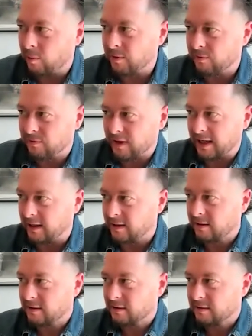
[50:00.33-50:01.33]
of
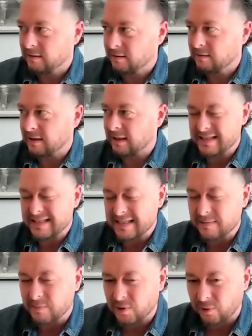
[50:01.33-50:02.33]
it doesn't
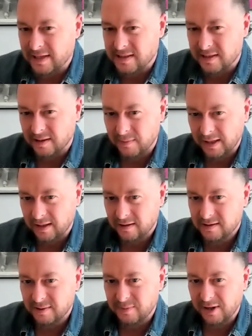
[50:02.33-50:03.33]
seem crazy to me,
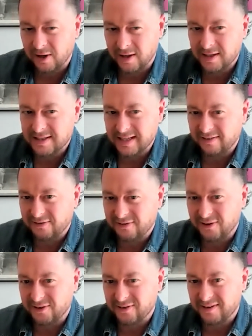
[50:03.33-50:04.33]
to be honest,
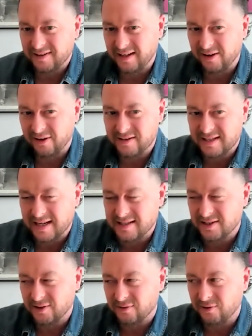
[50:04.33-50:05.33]
for, the size
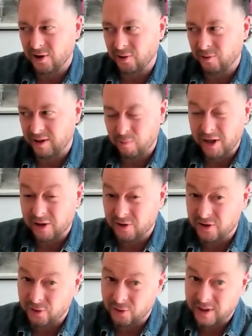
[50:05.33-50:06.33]
of your following and what you're
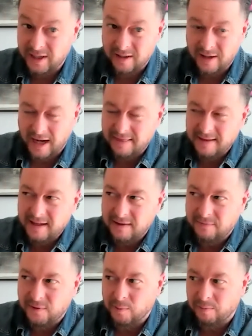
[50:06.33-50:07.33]
doing. I think
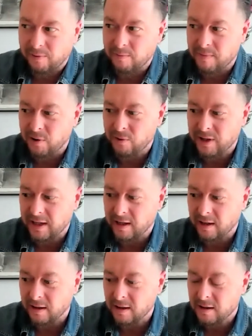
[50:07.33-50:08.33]
if you're
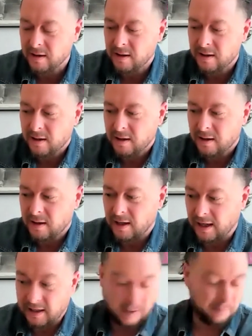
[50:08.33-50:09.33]
promoting
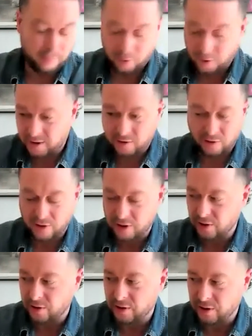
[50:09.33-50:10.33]
a book or
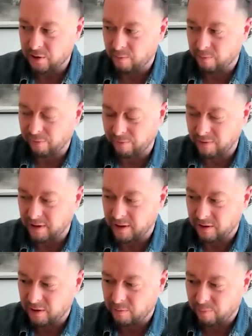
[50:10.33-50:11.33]
you're
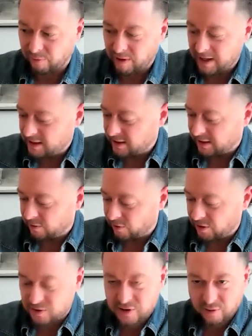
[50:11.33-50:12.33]
branding or
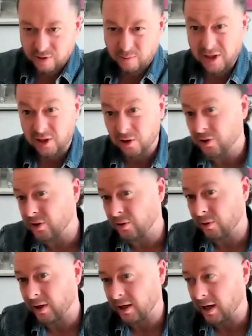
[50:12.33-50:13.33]
you're doing what you're
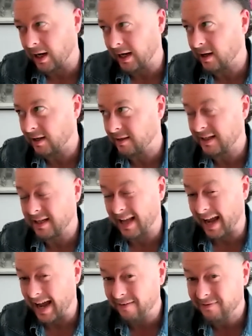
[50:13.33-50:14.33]
doing, I think you
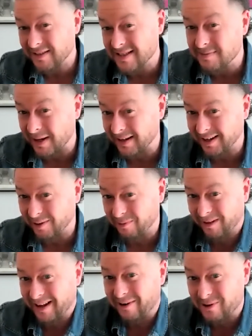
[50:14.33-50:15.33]
have to spend a couple
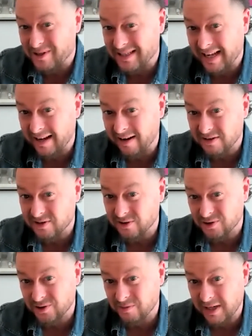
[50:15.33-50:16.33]
hours a day on
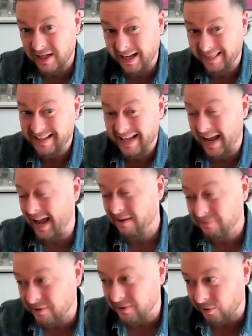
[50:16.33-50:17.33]
social media. I think you
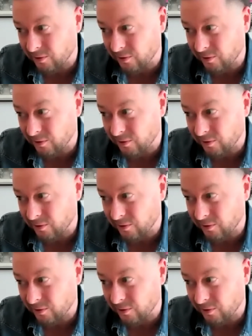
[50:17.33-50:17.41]
have to.